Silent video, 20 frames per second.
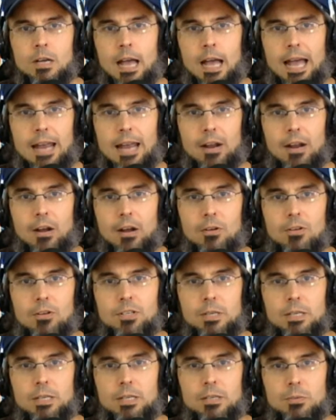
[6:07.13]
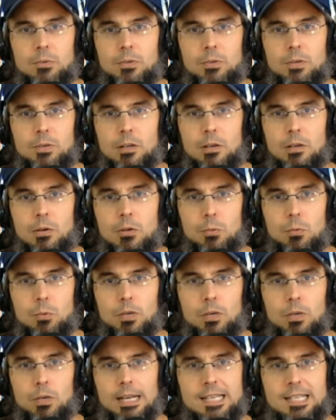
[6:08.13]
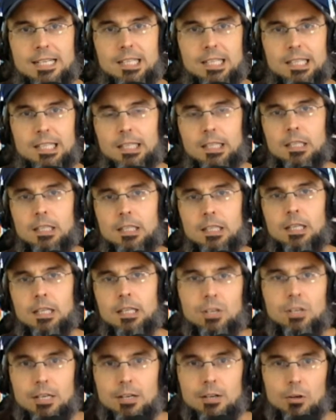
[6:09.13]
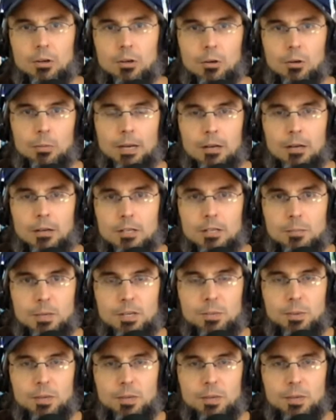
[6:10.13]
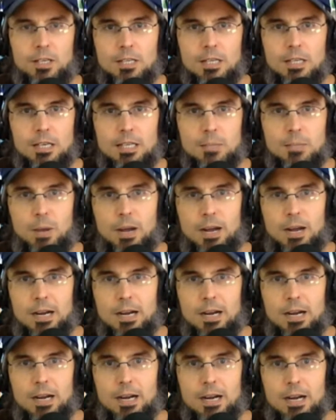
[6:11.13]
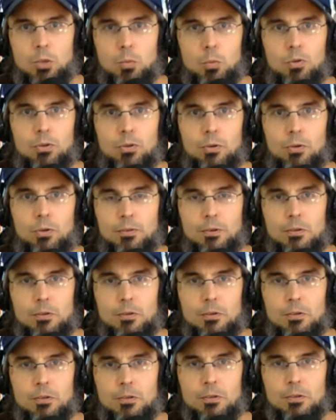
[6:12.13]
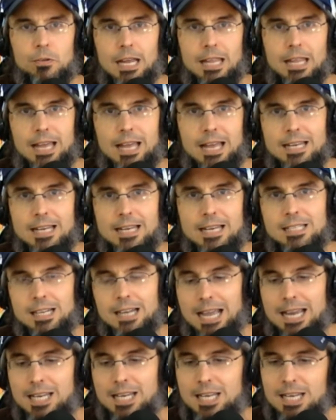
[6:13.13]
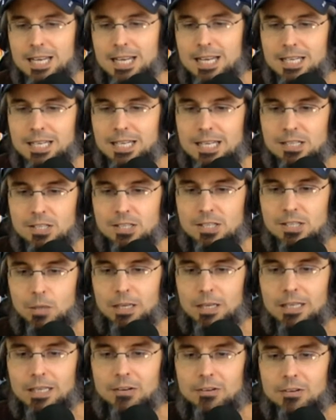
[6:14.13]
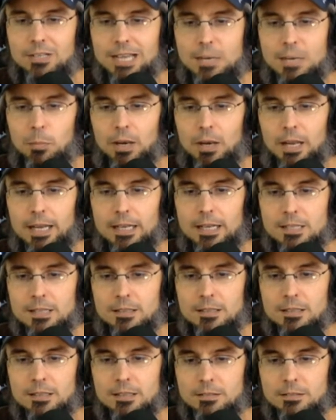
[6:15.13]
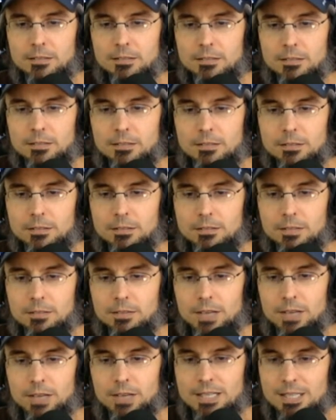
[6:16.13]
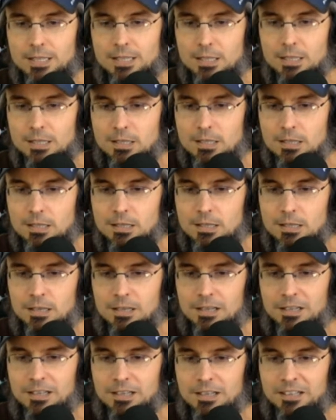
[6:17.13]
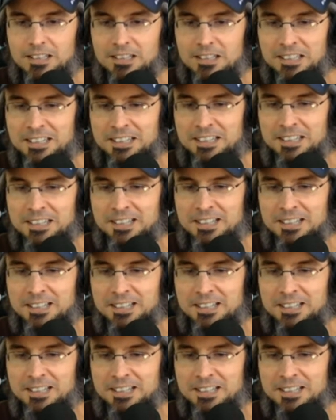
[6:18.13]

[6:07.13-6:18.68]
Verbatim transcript: And also, here's one uh, here's one last thing that you need to know about, especially because it expires October 31st, and that is that AT&T is doubling their data plans. Have you guys seen this? No.